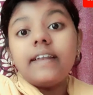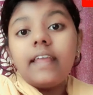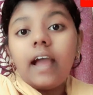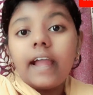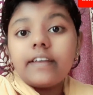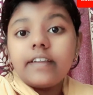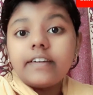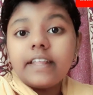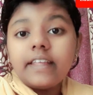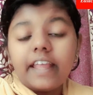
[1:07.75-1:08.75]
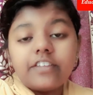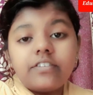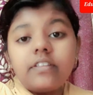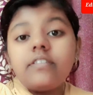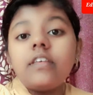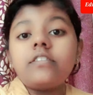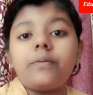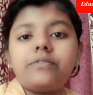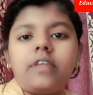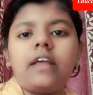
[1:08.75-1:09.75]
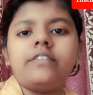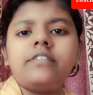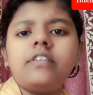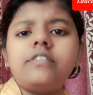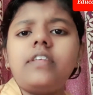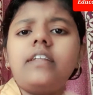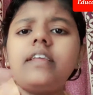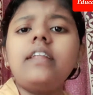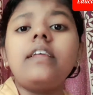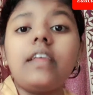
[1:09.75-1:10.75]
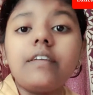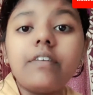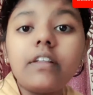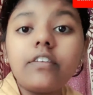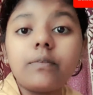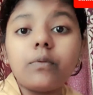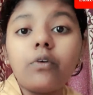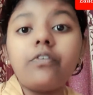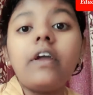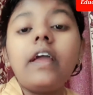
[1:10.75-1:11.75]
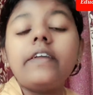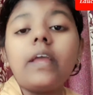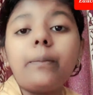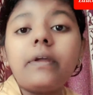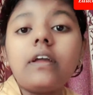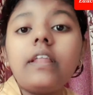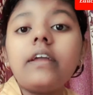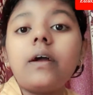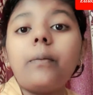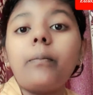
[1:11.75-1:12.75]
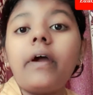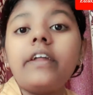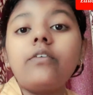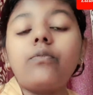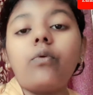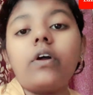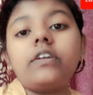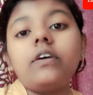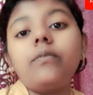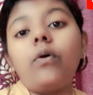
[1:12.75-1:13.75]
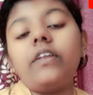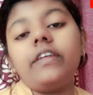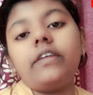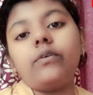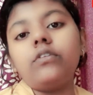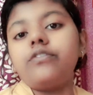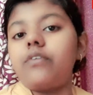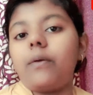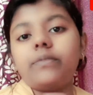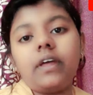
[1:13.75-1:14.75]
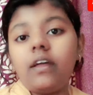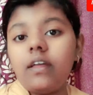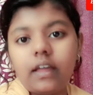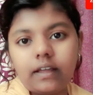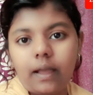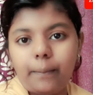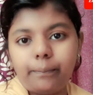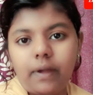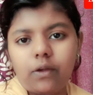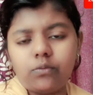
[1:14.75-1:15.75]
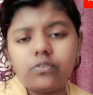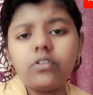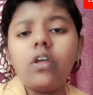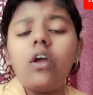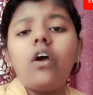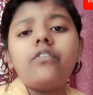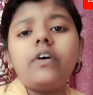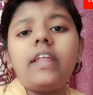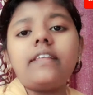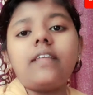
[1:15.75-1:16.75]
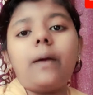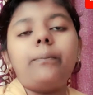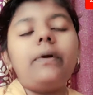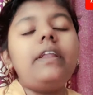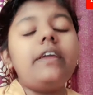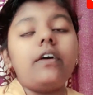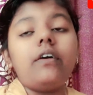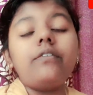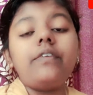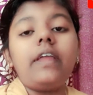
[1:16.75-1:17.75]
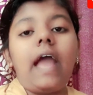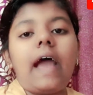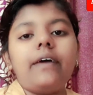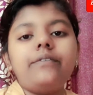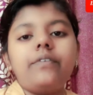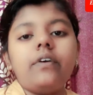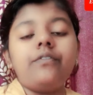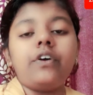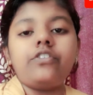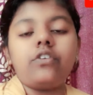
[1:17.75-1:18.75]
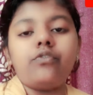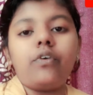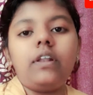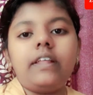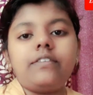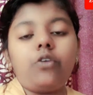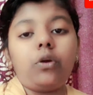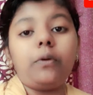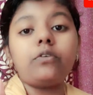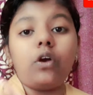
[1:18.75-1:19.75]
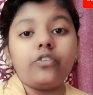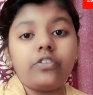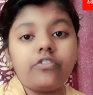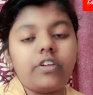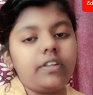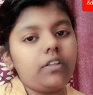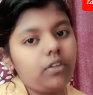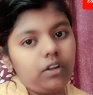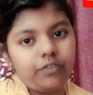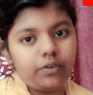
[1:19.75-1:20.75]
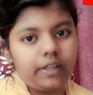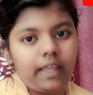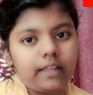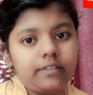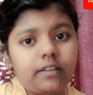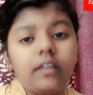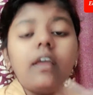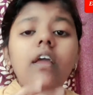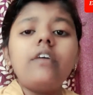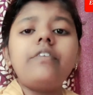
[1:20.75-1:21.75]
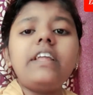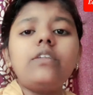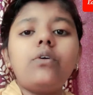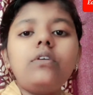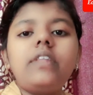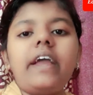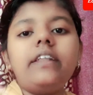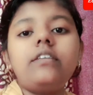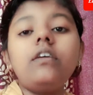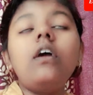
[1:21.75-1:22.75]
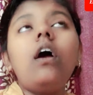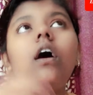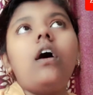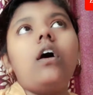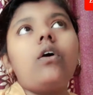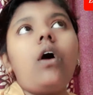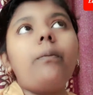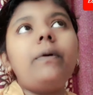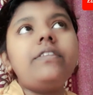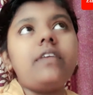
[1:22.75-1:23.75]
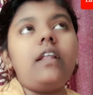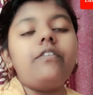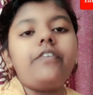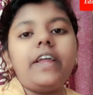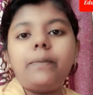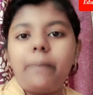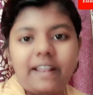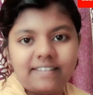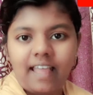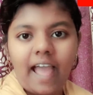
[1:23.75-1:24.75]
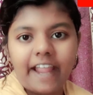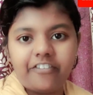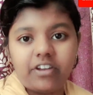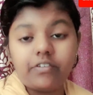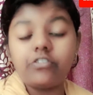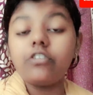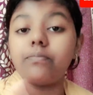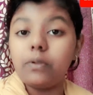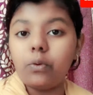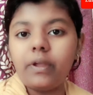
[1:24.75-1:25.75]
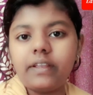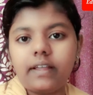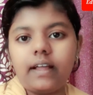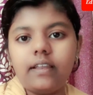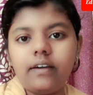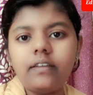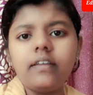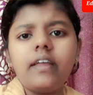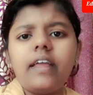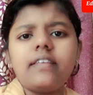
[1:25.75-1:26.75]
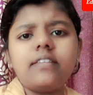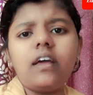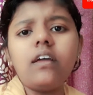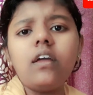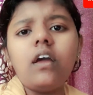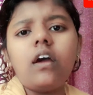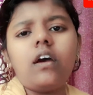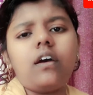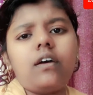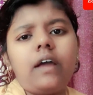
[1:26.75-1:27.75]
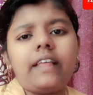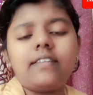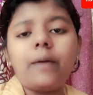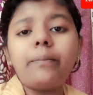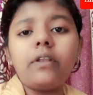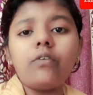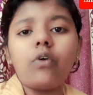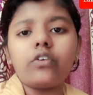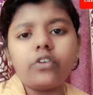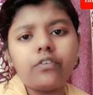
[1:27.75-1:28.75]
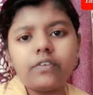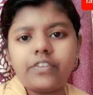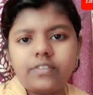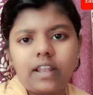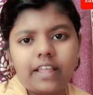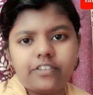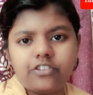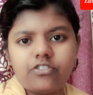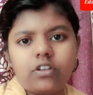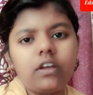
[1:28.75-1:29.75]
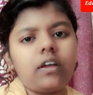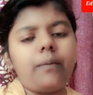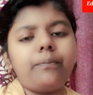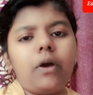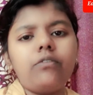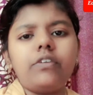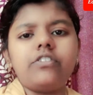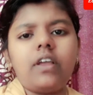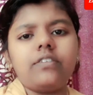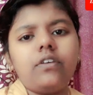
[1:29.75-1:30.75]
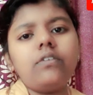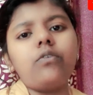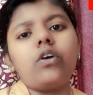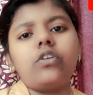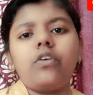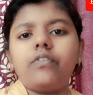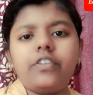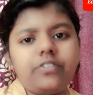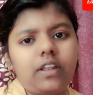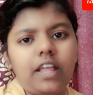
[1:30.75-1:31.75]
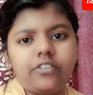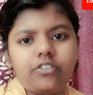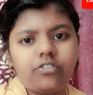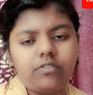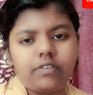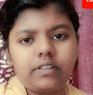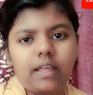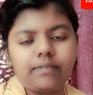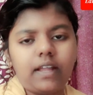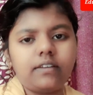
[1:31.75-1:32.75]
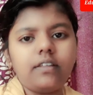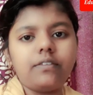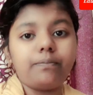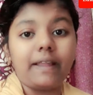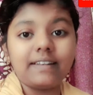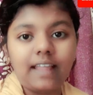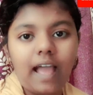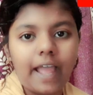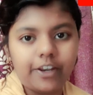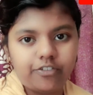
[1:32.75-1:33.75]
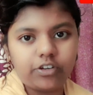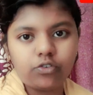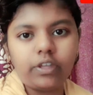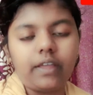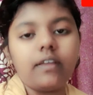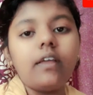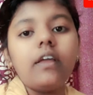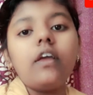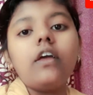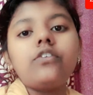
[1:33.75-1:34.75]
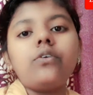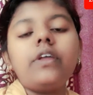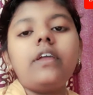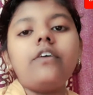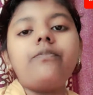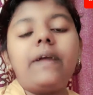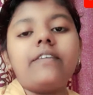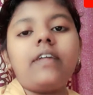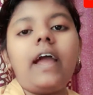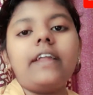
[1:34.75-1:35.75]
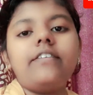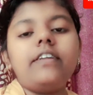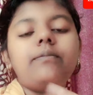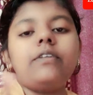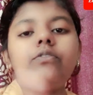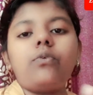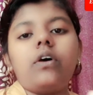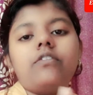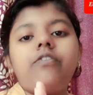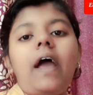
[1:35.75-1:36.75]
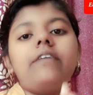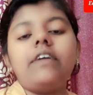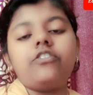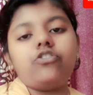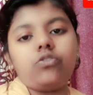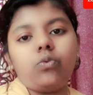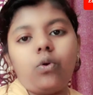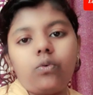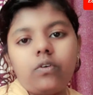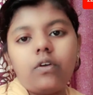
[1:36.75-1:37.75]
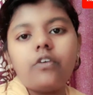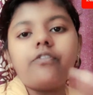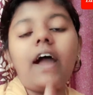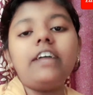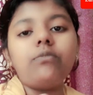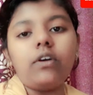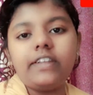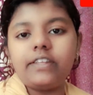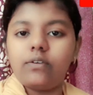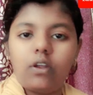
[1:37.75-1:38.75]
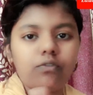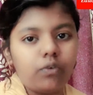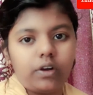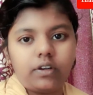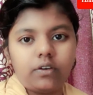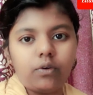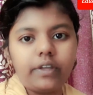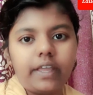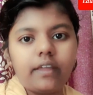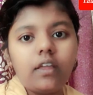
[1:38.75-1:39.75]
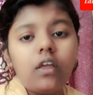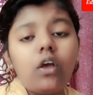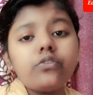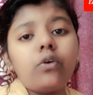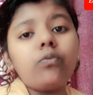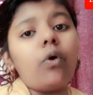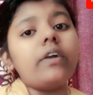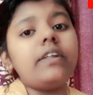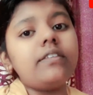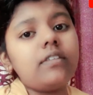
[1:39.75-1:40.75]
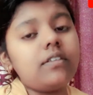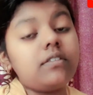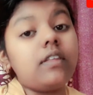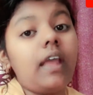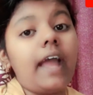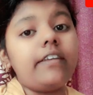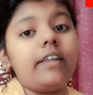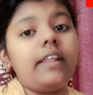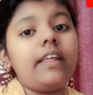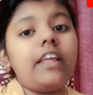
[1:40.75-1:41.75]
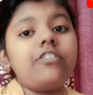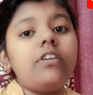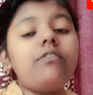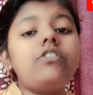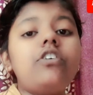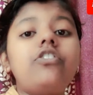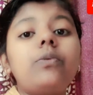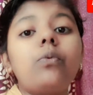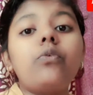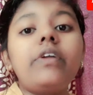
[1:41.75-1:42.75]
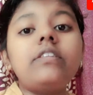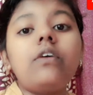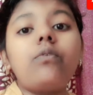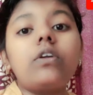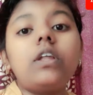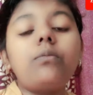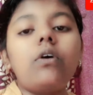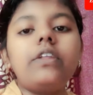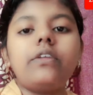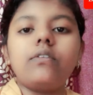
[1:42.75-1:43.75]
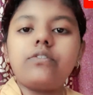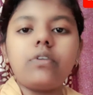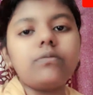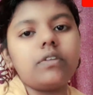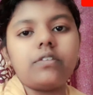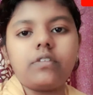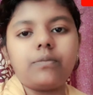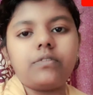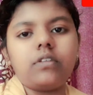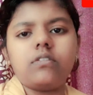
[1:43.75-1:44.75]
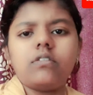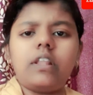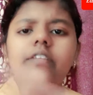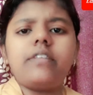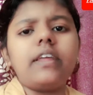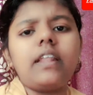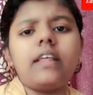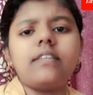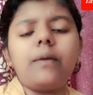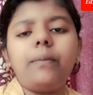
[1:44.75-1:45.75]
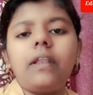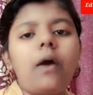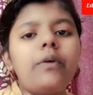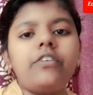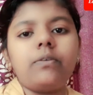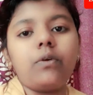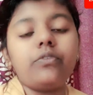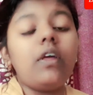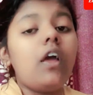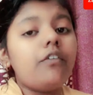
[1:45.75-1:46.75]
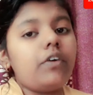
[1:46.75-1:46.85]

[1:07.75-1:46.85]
Dehydrating agents are substances that can even remove chemically combined water molecules from the compounds. For example, here we have uh, first of all let's talk about concentrated sulfuric acid. We know that uh, copper sulfate pentahydrate which is blue in color is a uh, example of water of crystallization a compound which has a water of crystallization with them that is pentahydrate okay so here pentahydrate means what? 5H2O. 5 molecule of water. Okay. So what is this dehydrating agent which is removing the water molecules from this So Let's take an example how it removes.